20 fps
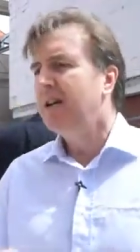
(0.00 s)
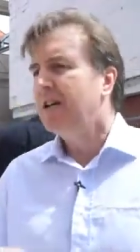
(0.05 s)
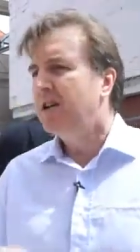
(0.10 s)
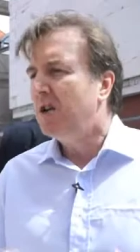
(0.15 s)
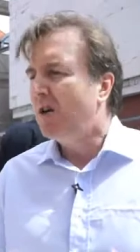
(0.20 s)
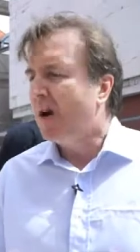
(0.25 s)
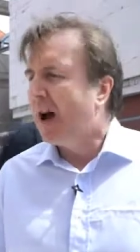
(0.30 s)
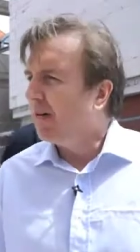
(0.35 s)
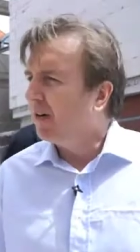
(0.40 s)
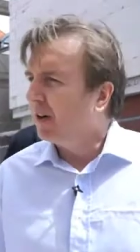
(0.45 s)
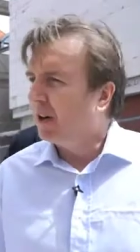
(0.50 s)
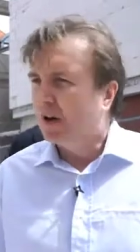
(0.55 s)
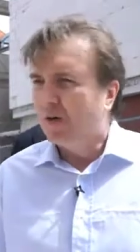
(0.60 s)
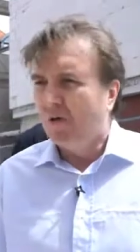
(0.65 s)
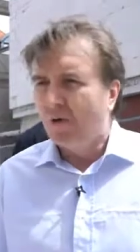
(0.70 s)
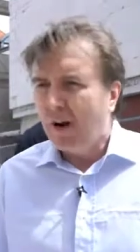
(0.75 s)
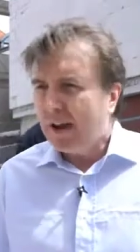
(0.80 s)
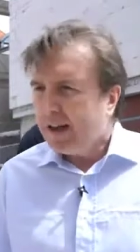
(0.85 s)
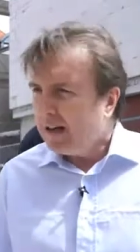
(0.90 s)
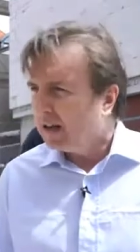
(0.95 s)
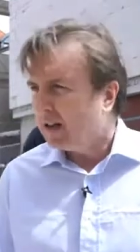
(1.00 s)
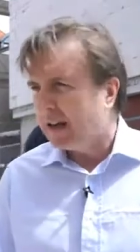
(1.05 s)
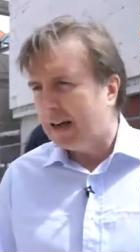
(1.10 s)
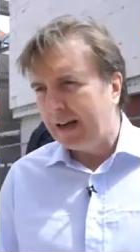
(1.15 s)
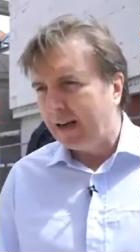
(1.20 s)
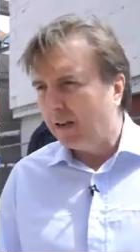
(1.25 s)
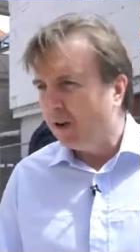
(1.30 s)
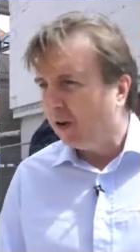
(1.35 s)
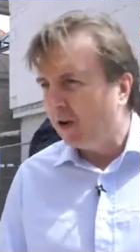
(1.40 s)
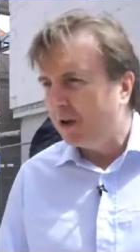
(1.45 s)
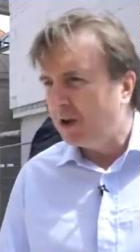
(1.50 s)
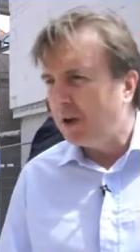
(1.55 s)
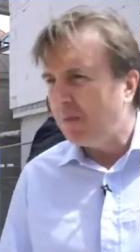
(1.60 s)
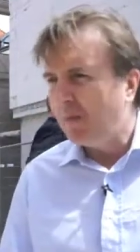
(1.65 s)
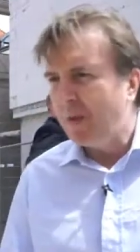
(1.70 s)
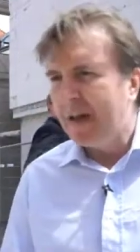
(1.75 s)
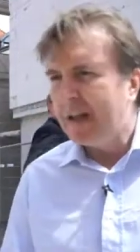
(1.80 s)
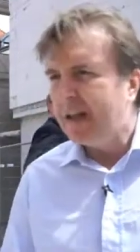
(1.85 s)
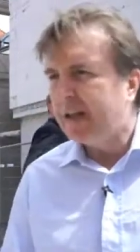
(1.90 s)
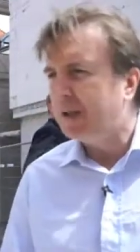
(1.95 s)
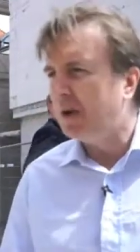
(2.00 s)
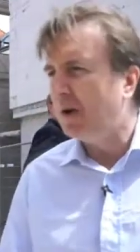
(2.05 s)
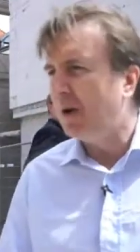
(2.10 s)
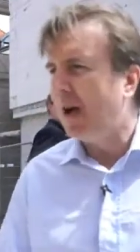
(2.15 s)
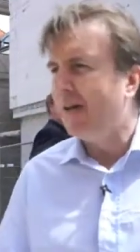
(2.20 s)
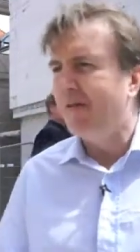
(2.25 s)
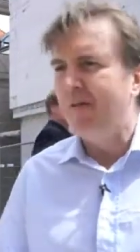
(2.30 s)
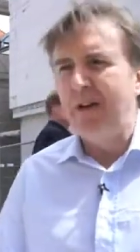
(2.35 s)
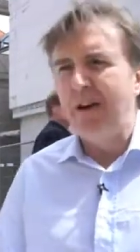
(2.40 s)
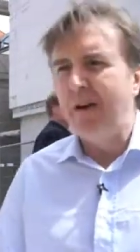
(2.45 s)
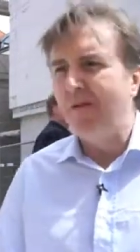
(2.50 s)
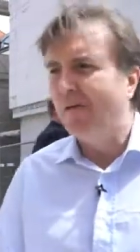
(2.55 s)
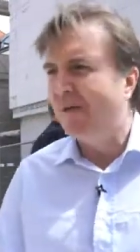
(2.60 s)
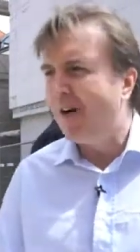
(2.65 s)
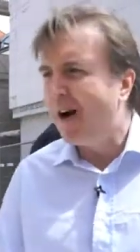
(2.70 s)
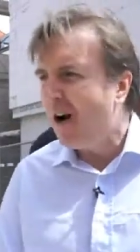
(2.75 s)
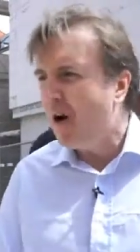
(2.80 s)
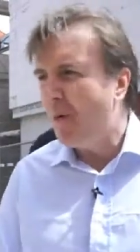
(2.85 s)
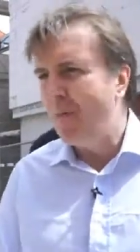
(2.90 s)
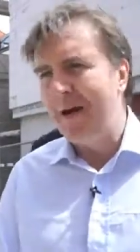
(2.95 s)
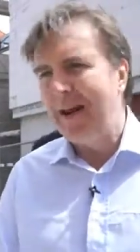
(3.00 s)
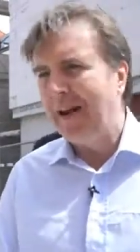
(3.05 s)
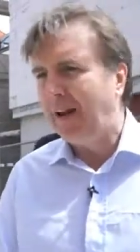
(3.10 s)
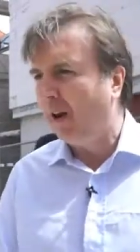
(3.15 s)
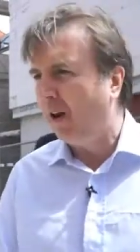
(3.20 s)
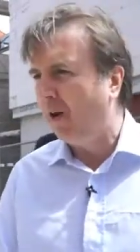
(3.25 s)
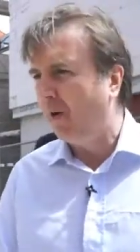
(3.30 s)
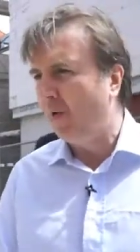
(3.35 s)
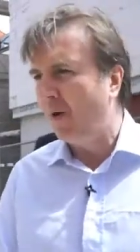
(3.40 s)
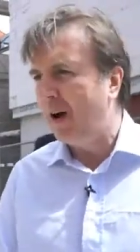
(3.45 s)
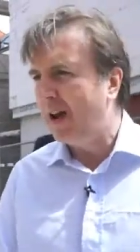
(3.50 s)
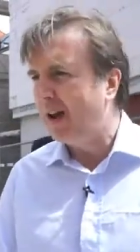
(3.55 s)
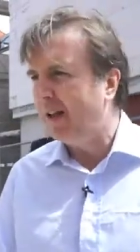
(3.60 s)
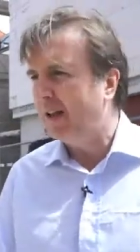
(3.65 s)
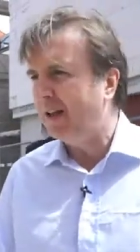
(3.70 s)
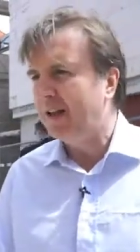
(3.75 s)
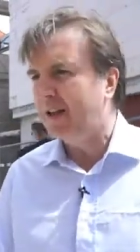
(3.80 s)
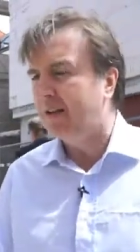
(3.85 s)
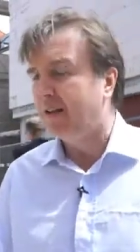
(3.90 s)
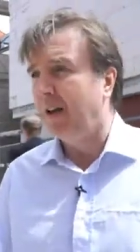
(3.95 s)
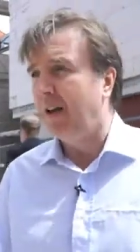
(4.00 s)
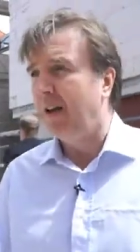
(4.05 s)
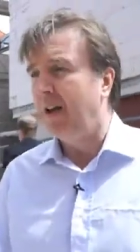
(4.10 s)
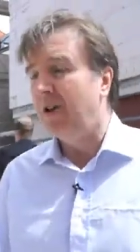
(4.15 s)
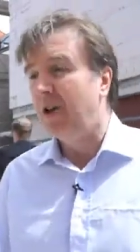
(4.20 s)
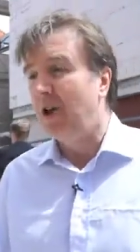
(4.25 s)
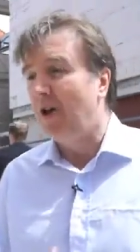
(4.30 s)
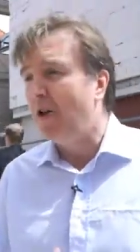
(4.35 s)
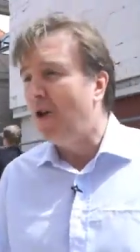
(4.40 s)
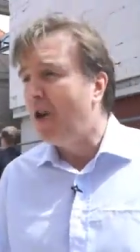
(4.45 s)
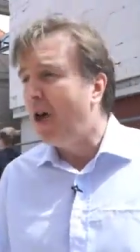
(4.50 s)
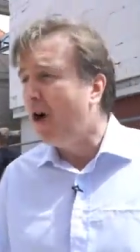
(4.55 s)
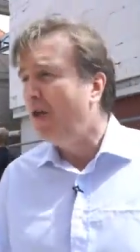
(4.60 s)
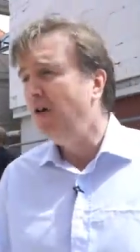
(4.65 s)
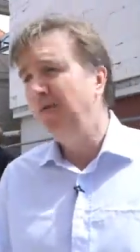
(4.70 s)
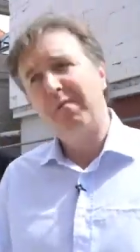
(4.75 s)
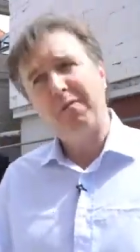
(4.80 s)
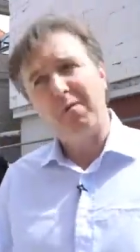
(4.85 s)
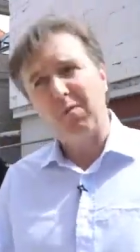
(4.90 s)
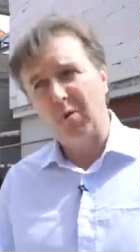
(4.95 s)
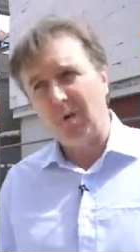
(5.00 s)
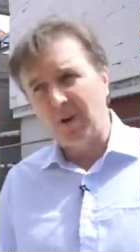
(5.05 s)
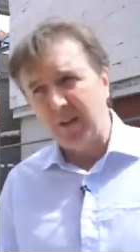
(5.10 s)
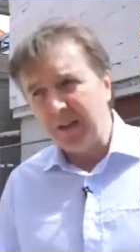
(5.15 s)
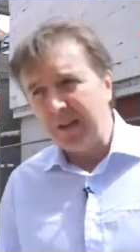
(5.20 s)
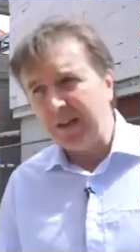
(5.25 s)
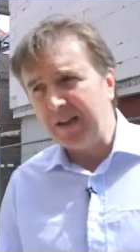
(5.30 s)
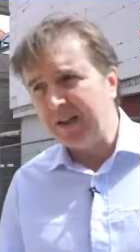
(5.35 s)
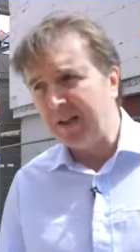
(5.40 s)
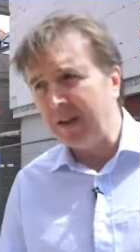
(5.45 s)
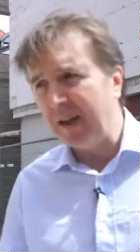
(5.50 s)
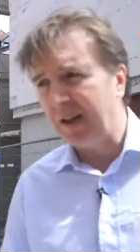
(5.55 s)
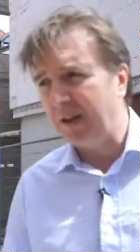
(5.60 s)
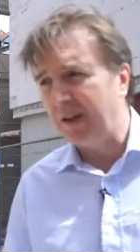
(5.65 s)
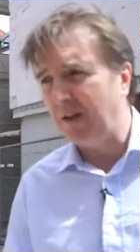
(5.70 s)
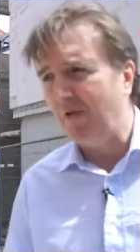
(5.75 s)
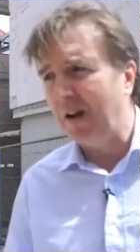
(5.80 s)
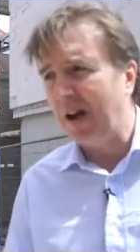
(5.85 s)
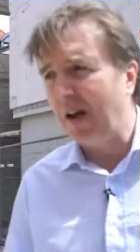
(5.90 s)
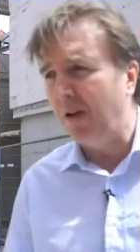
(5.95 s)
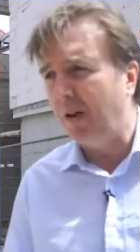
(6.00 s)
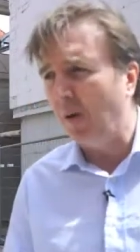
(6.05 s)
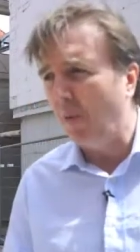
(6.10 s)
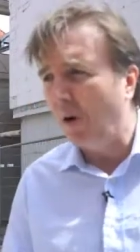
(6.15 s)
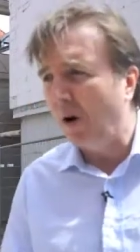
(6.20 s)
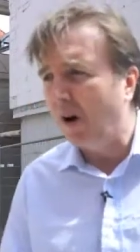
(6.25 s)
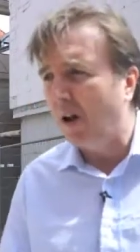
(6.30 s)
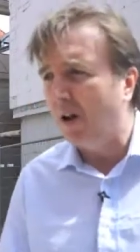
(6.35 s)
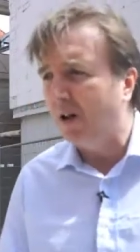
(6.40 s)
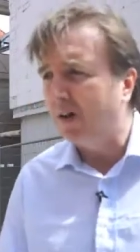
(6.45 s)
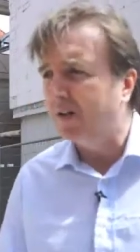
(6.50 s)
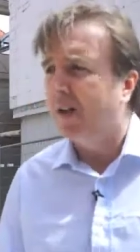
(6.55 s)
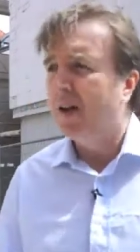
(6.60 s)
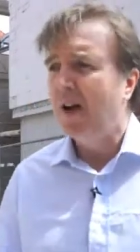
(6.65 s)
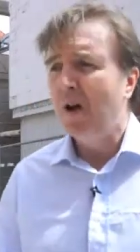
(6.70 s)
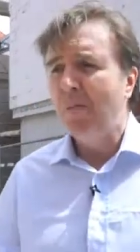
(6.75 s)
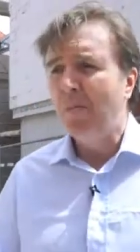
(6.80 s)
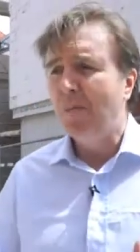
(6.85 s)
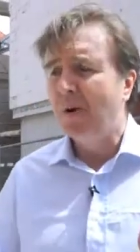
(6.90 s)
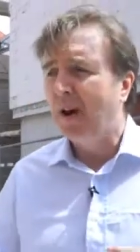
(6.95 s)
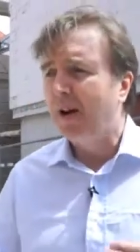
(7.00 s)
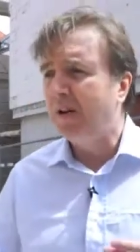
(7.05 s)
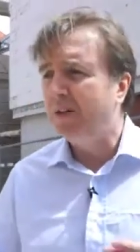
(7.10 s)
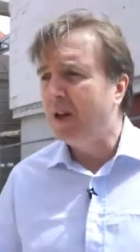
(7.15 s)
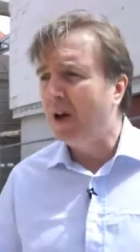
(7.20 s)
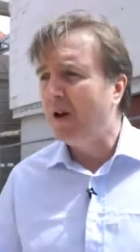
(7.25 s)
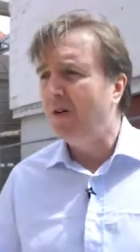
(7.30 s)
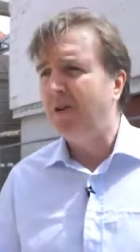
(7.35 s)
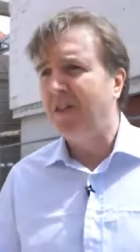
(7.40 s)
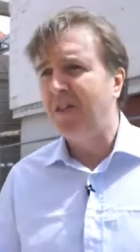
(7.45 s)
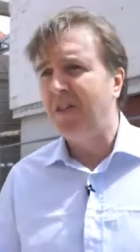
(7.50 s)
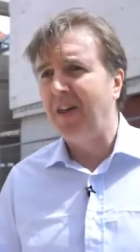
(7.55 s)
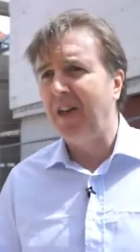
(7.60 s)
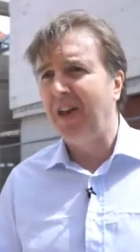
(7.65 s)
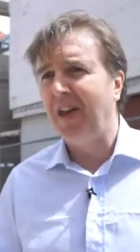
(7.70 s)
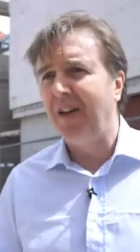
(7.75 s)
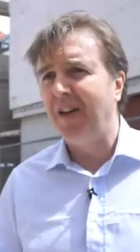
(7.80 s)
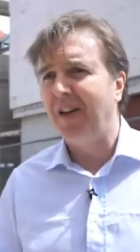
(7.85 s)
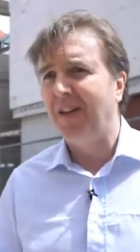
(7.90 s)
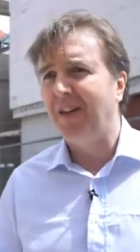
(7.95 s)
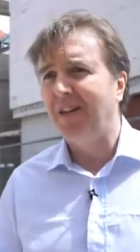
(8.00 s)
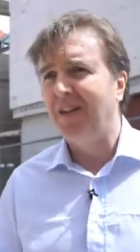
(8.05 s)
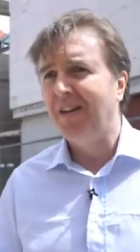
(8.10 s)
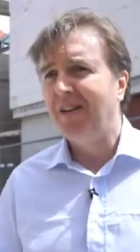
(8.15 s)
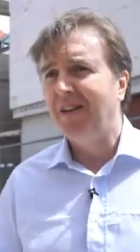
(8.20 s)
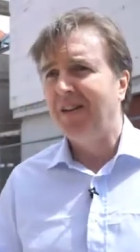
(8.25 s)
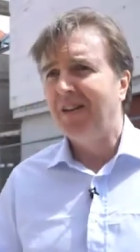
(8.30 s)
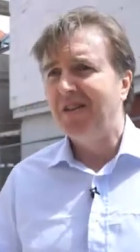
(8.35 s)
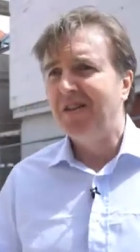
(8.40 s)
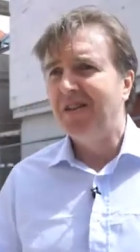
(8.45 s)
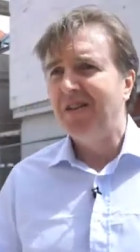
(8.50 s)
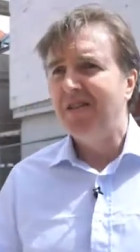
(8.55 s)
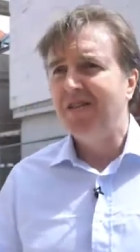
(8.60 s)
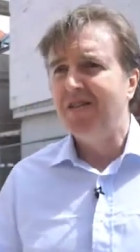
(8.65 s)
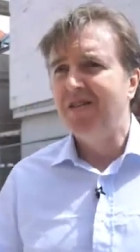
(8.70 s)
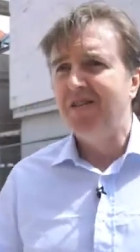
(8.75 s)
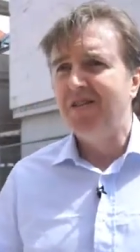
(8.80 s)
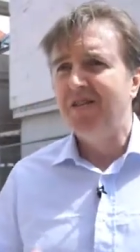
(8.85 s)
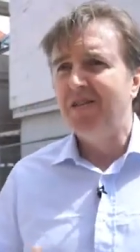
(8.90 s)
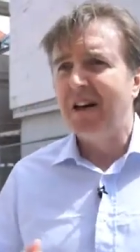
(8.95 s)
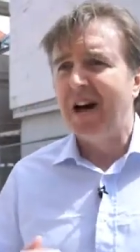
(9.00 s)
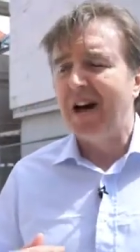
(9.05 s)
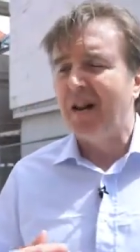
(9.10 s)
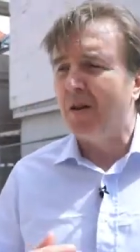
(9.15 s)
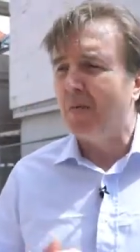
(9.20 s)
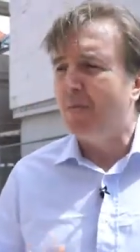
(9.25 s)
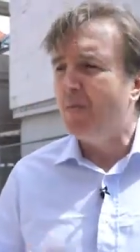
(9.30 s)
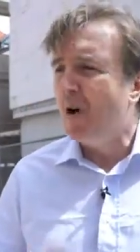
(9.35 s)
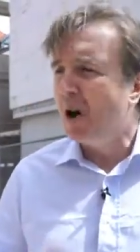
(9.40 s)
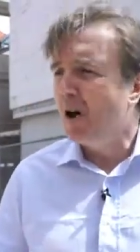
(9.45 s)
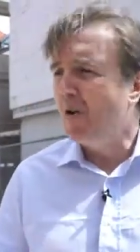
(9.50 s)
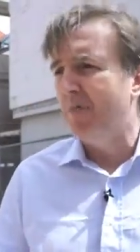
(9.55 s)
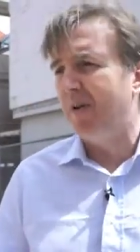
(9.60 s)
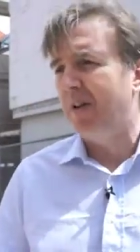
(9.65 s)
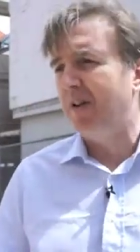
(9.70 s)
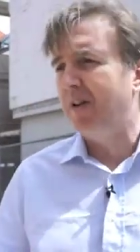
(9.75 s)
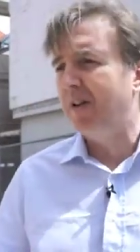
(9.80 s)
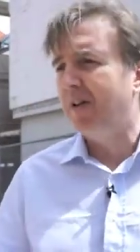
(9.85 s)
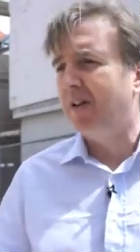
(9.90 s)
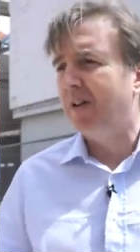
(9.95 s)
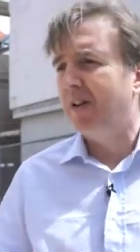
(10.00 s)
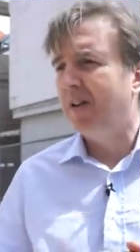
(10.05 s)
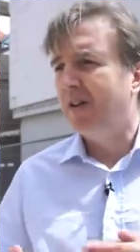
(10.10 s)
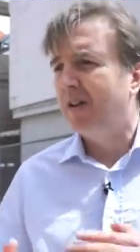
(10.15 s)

You have a great technology base, you have an environmental awareness. You're known for all of these things around the world, but I don't think at the moment